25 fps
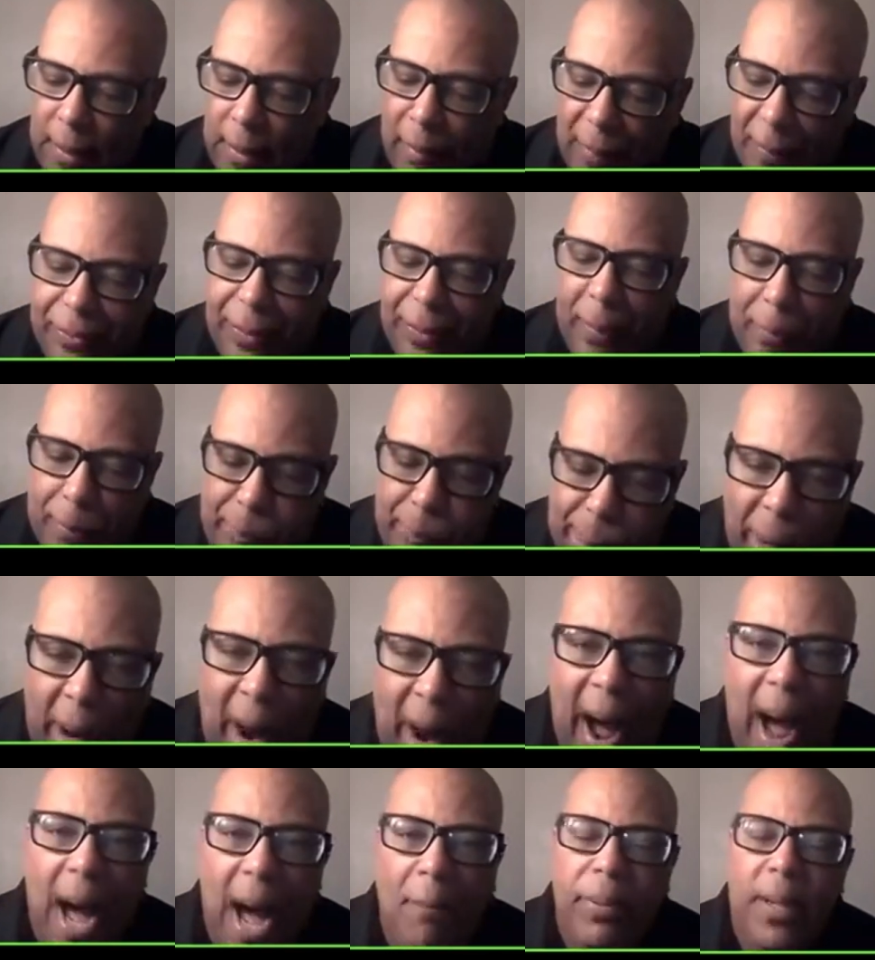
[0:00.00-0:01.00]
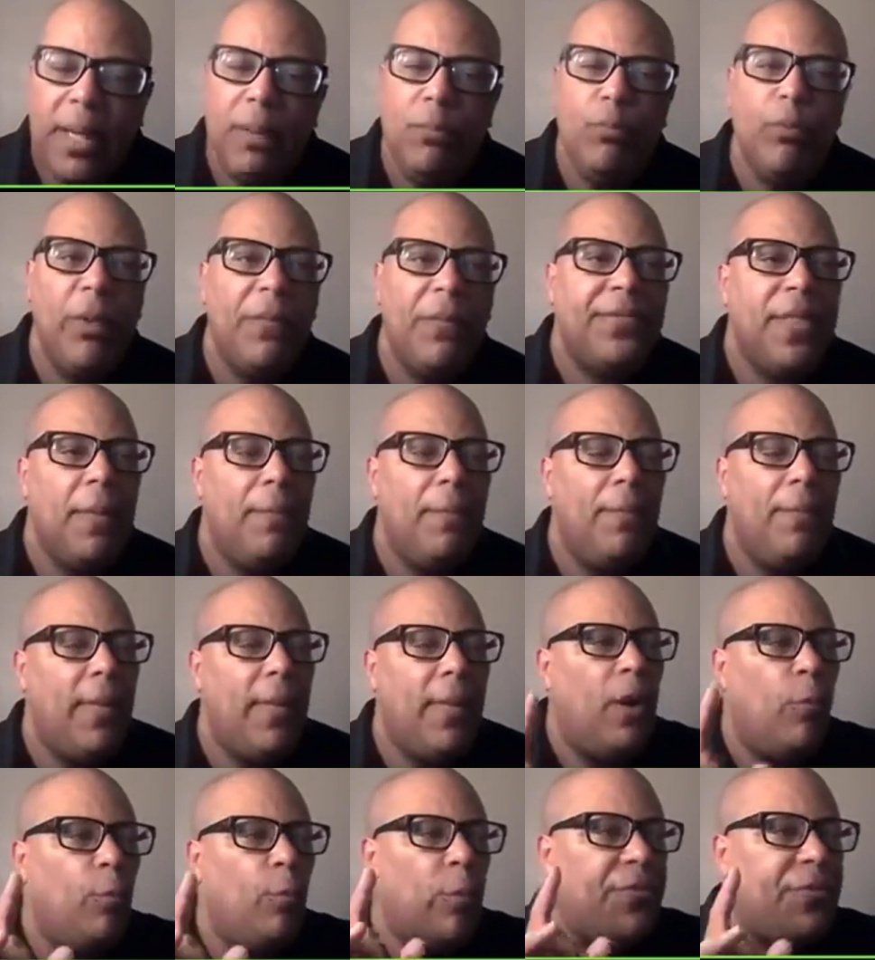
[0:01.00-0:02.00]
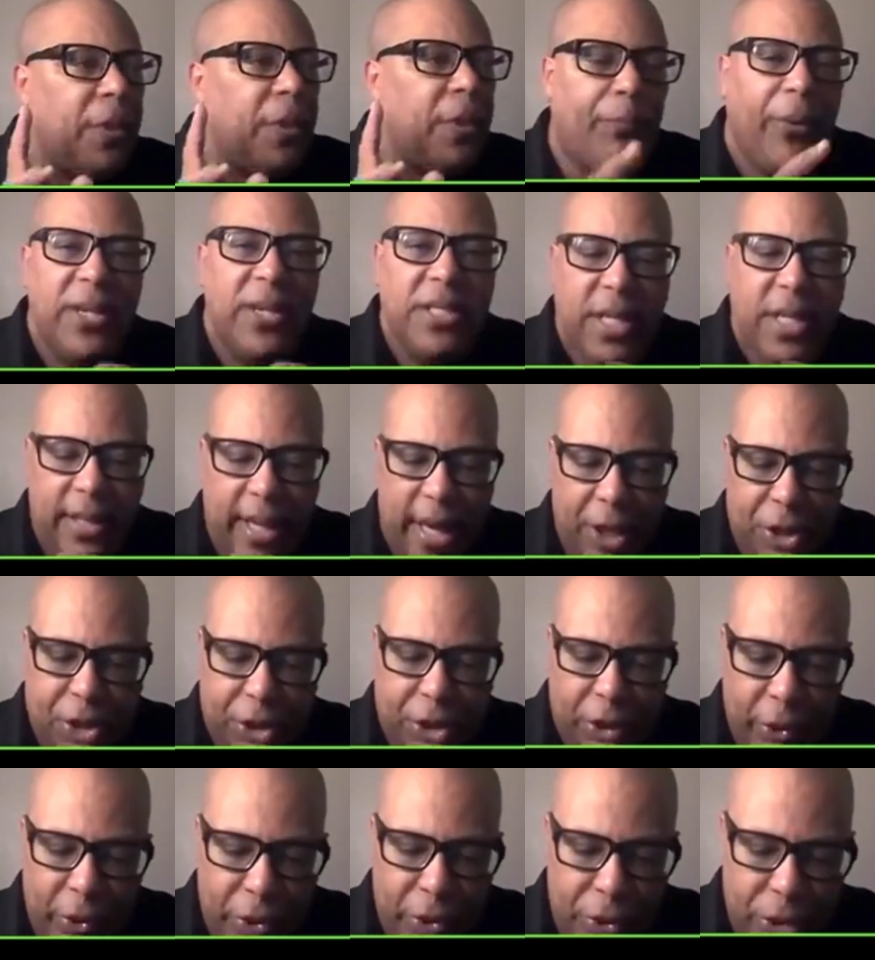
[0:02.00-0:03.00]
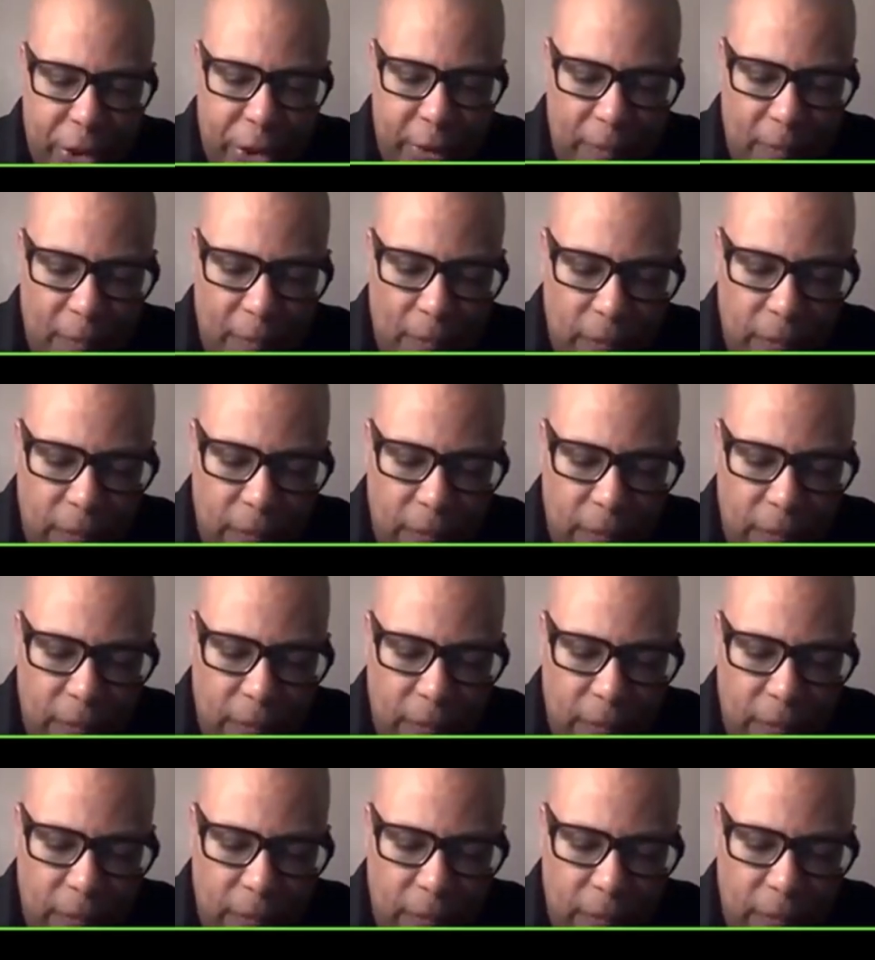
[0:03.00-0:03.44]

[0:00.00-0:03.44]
But the problem with the present-day church,